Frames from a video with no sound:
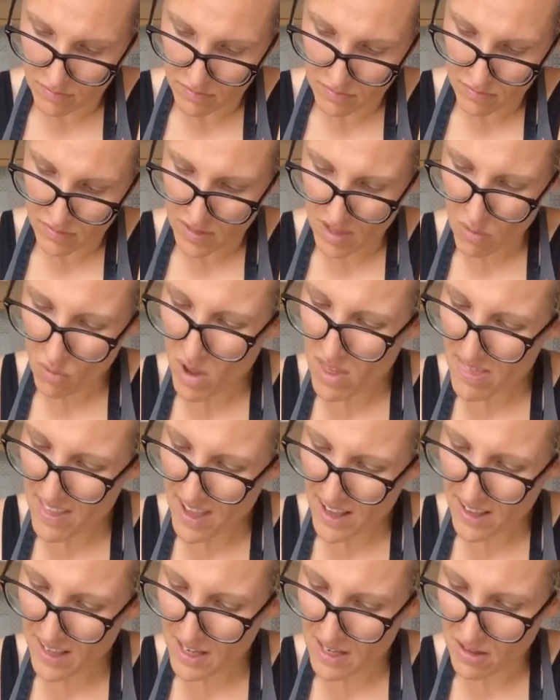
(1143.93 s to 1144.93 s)
They weren't
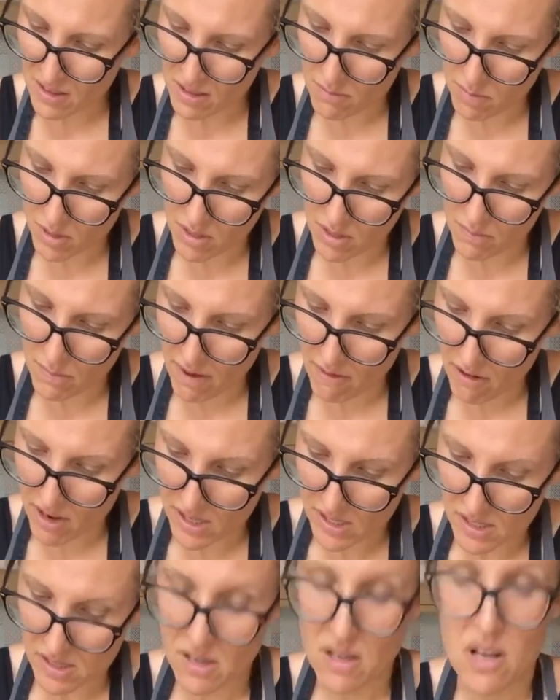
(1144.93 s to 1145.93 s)
that keen on the
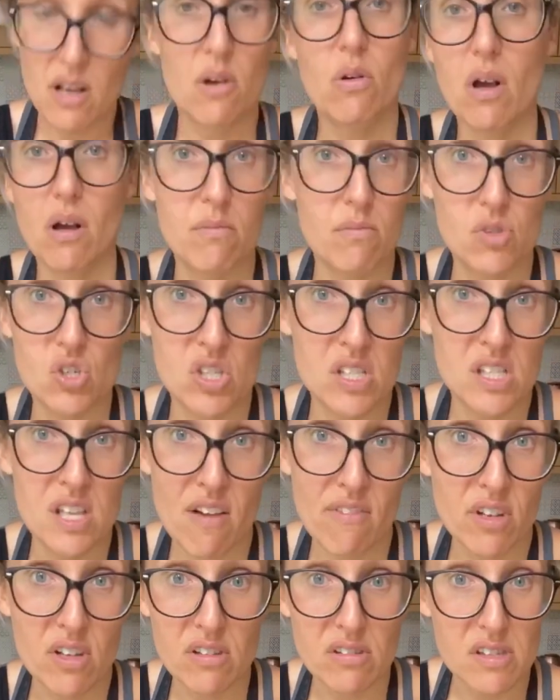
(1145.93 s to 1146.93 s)
blueberries. I'm just
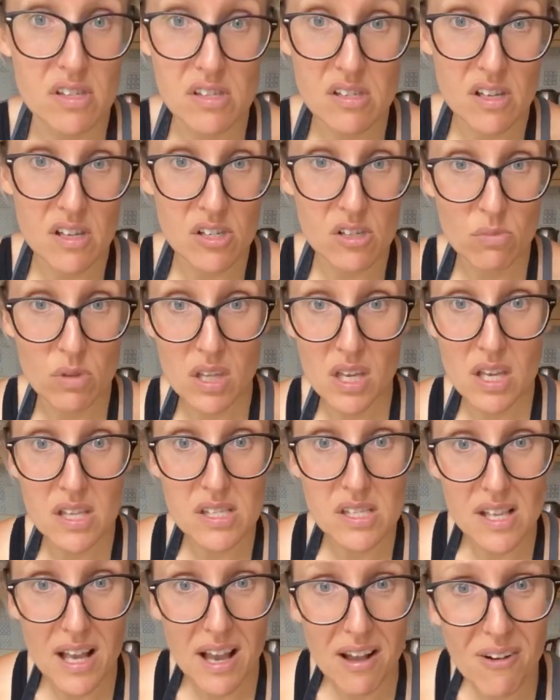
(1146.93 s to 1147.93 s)
having a discussion with the
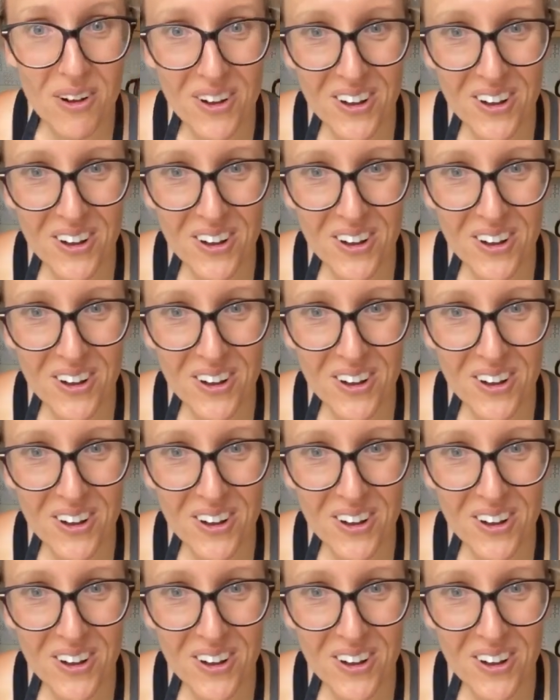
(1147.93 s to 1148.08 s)
kids now.